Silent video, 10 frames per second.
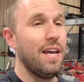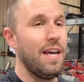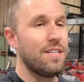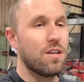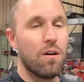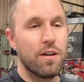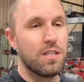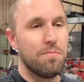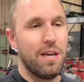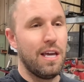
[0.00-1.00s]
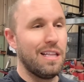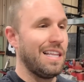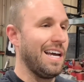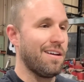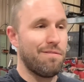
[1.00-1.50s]
it's going to be
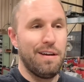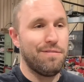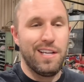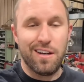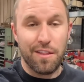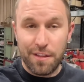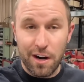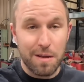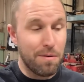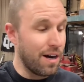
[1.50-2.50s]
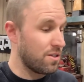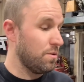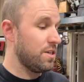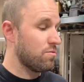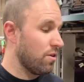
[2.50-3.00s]
like 15 to 30 bucks,
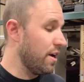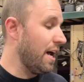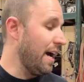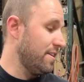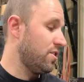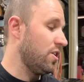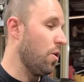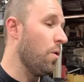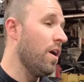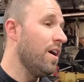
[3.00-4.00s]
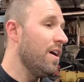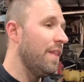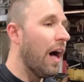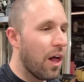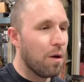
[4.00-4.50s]
which is really nice. So
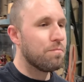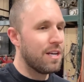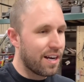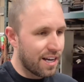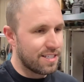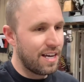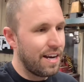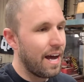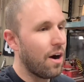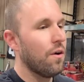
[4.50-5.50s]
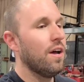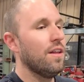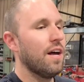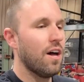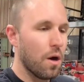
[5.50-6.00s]
that'll help Send out,
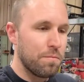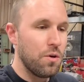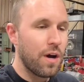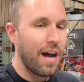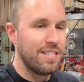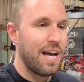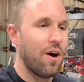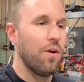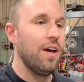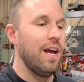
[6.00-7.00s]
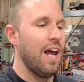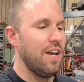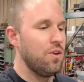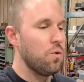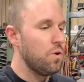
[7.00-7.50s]
that'll help you guys out,
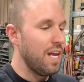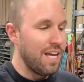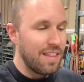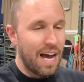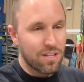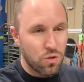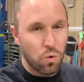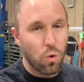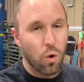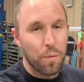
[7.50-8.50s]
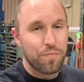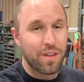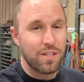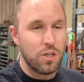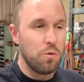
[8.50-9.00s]
and you need that tool
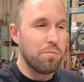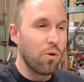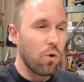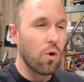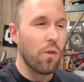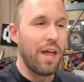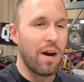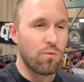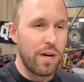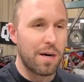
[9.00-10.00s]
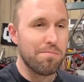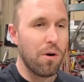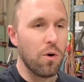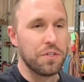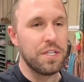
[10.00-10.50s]
to pull that rear
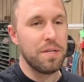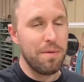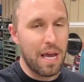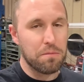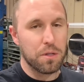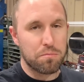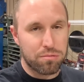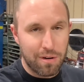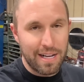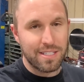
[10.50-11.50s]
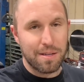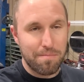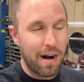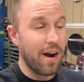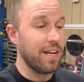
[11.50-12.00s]
bolt to be able to press the
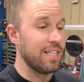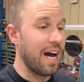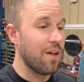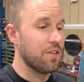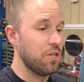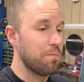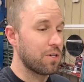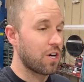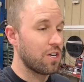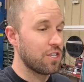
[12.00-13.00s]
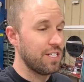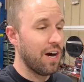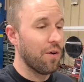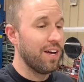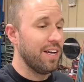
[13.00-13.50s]
bearings out of the supercharger
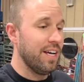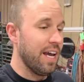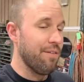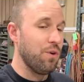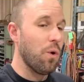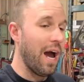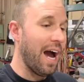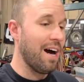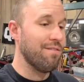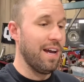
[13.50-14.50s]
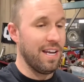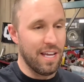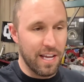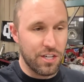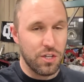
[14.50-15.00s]
snout. If you have
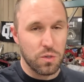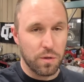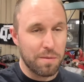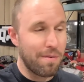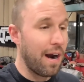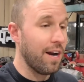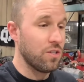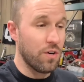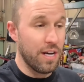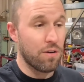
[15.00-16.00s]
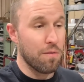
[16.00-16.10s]
any issues with the bearings or need to